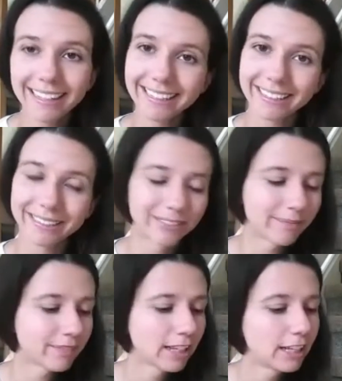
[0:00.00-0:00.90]
Thank
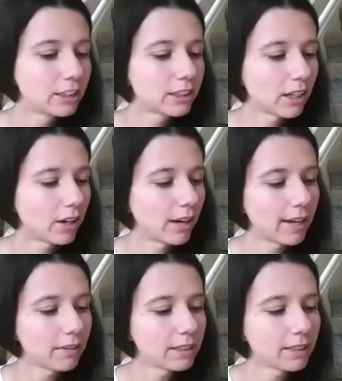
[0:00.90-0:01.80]
you. So
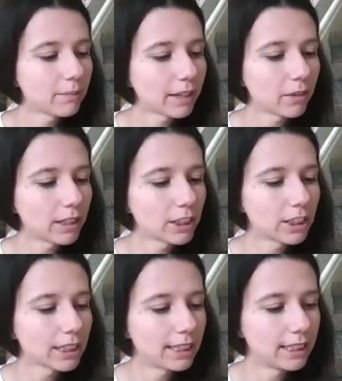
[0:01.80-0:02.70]
my
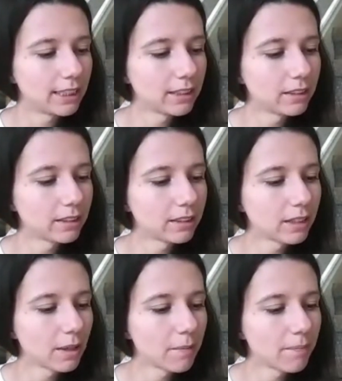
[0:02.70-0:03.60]
question
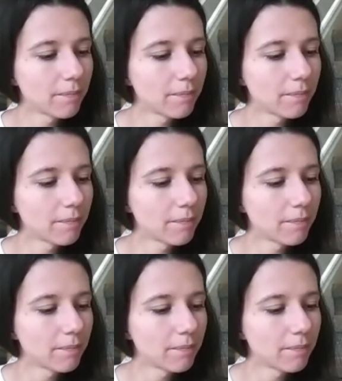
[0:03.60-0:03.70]
is,